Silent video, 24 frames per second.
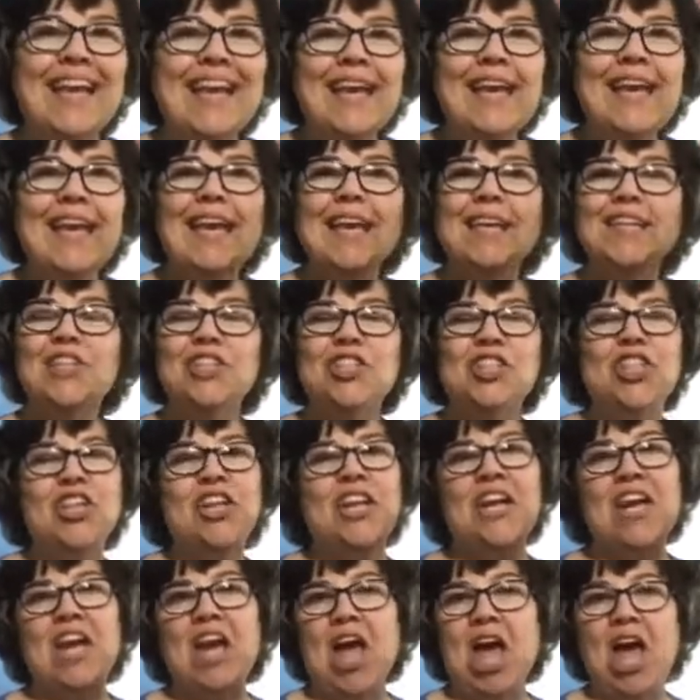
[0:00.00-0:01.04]
he,
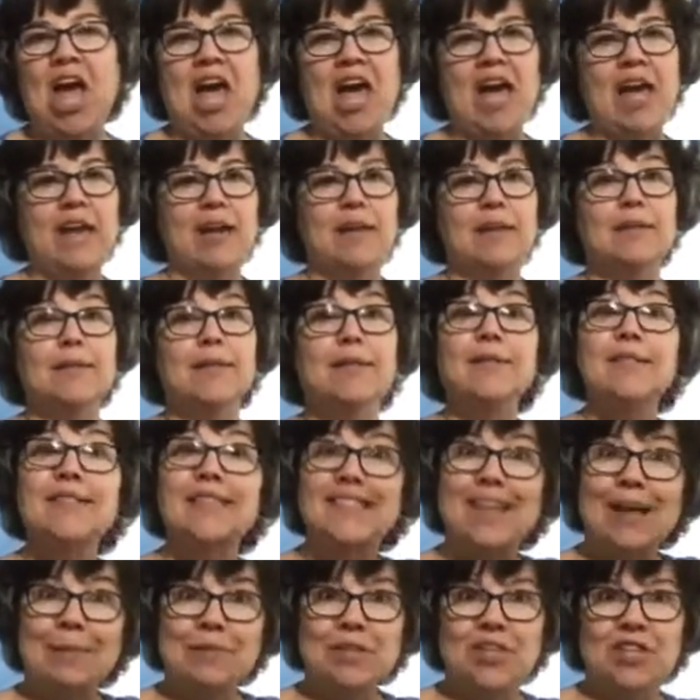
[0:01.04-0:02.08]
she, I,
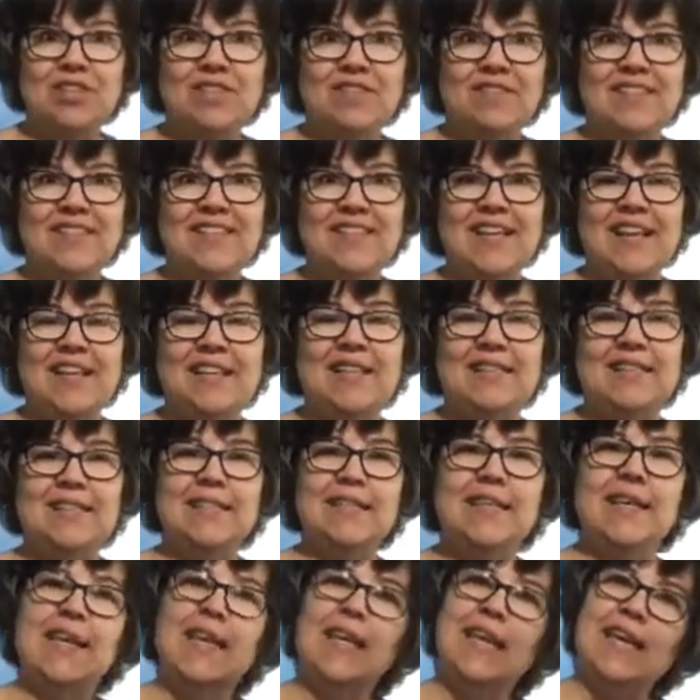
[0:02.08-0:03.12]
subject of the
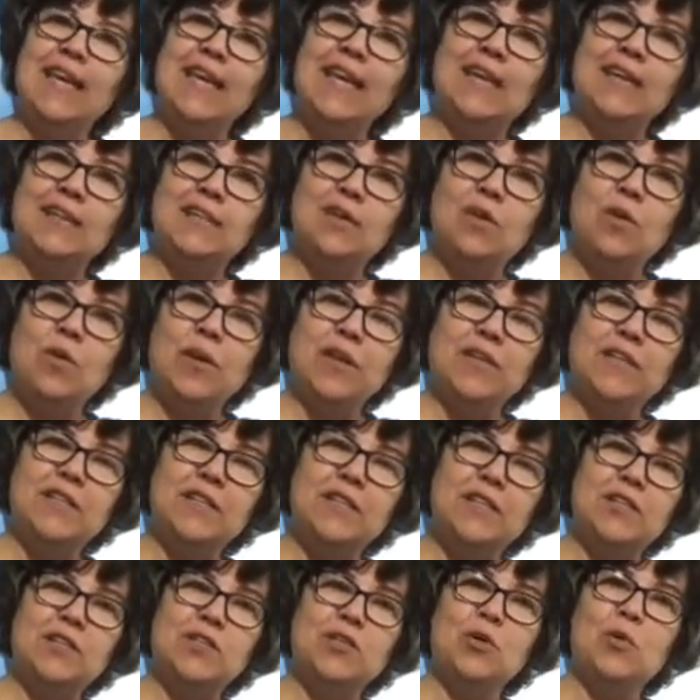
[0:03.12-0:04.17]
sentence. He is going
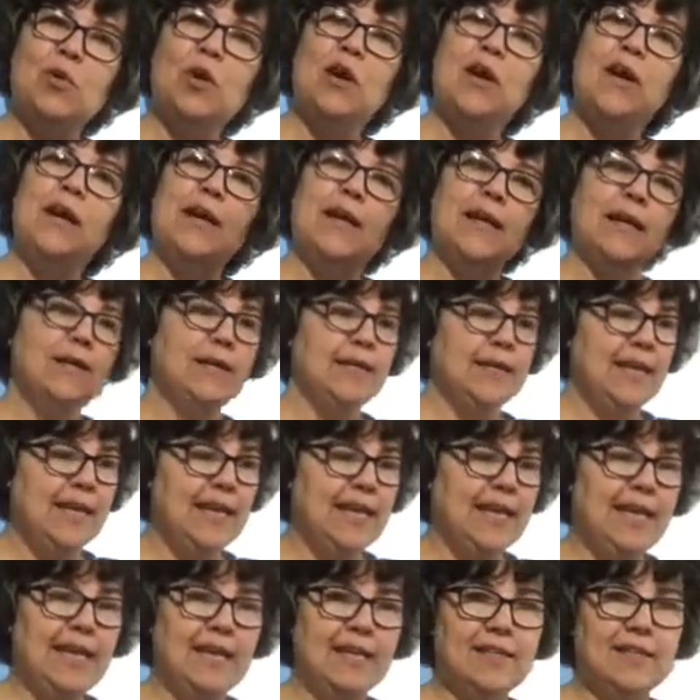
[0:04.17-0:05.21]
to the store.
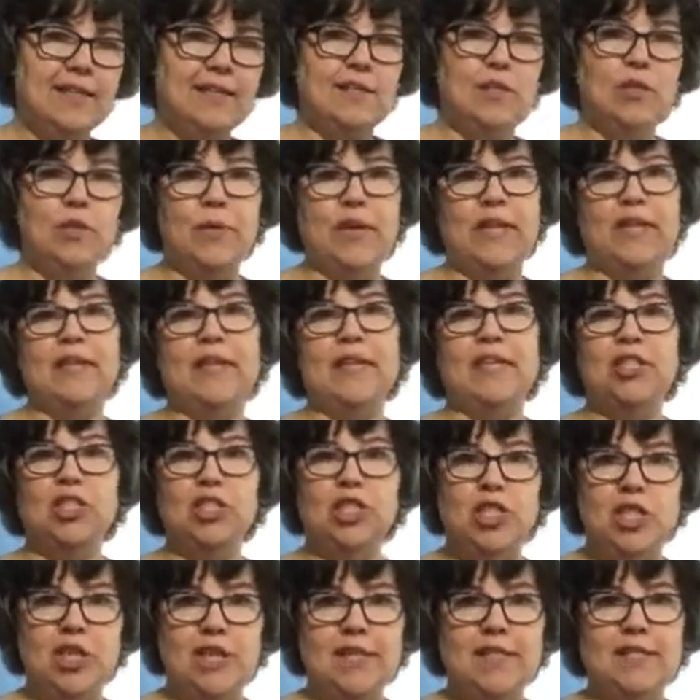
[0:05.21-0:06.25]
He is doing this.
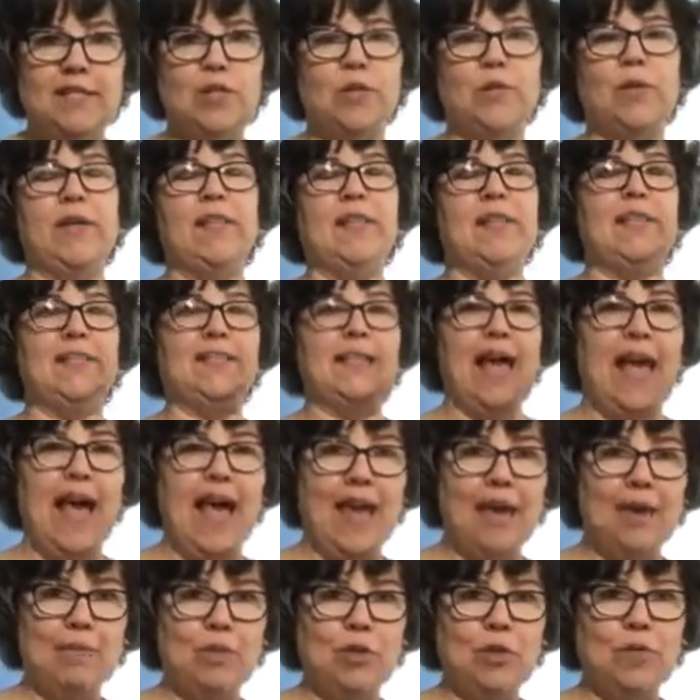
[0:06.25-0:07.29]
She is doing this. I
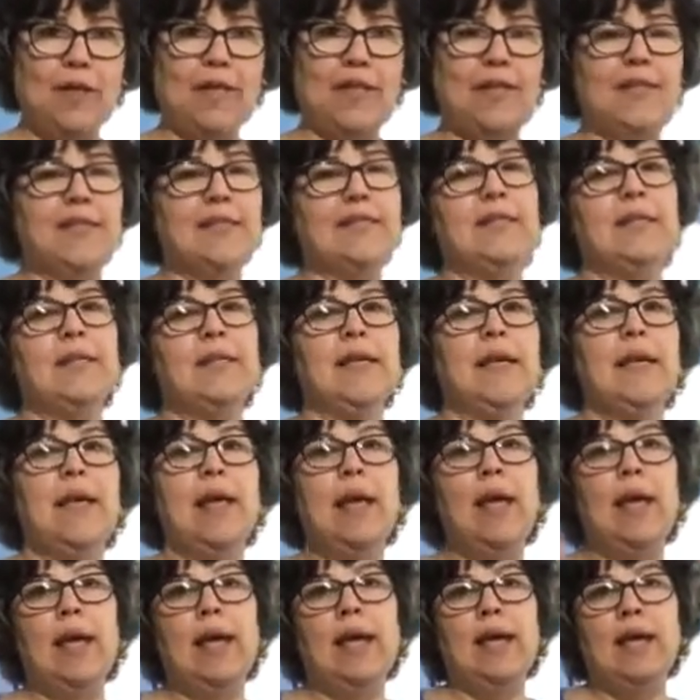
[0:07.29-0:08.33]
am doing this.
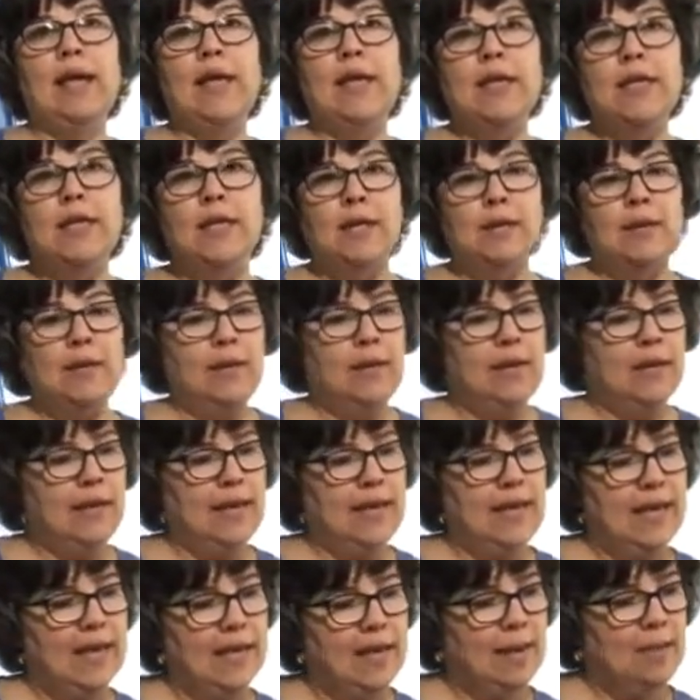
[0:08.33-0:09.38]

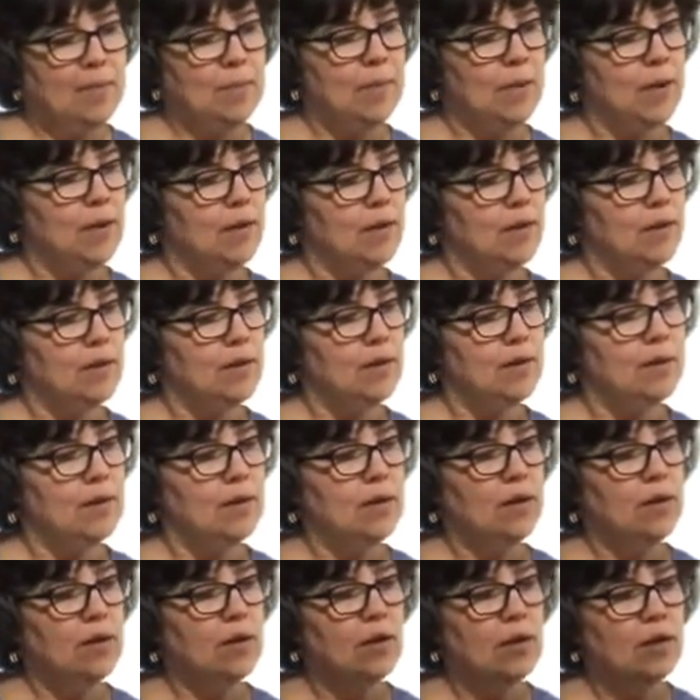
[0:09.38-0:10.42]
Him,
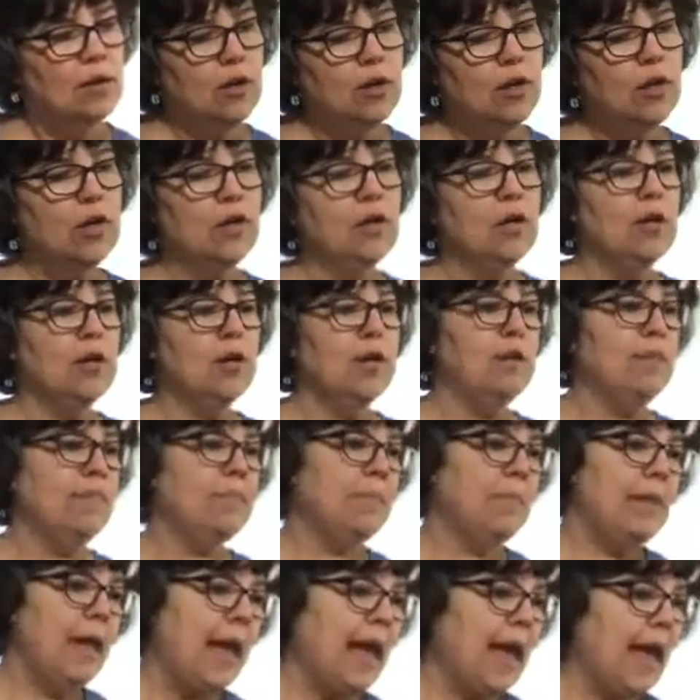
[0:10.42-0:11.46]
her,
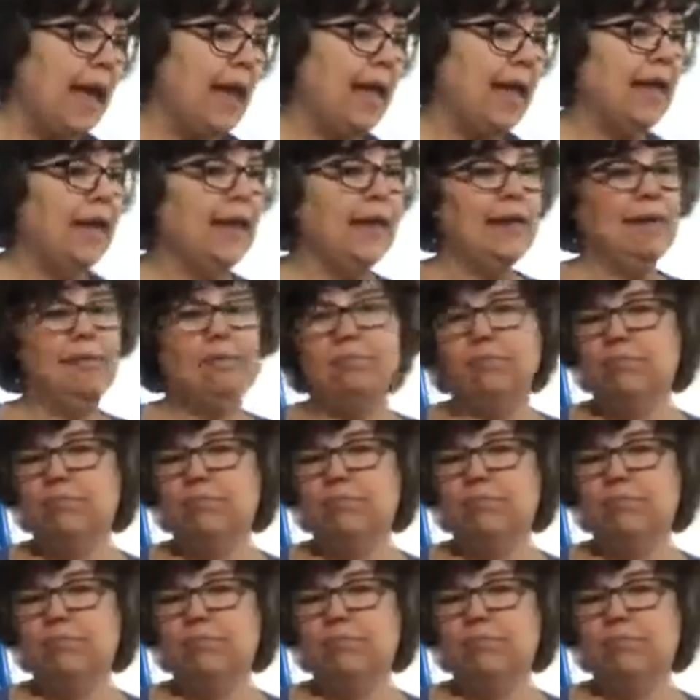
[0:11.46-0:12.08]
my,